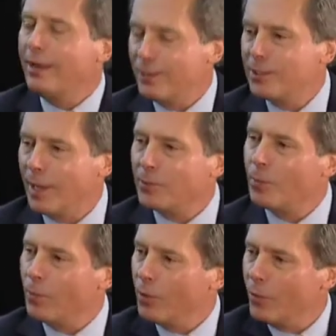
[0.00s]

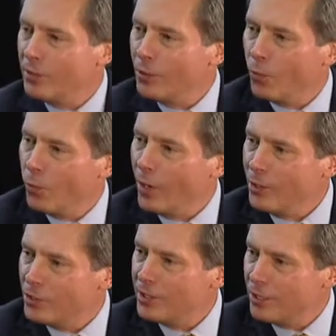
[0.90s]
acceptable when
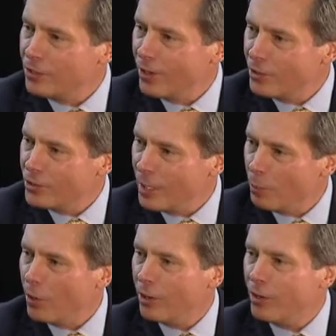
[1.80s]
you start to see
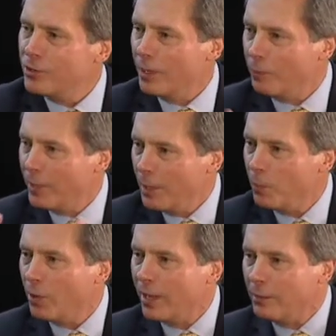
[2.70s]
murders and
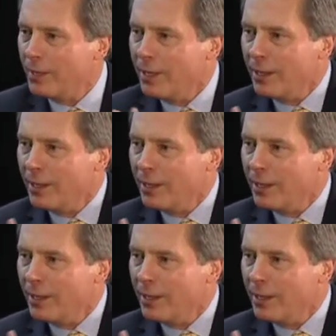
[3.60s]
people, and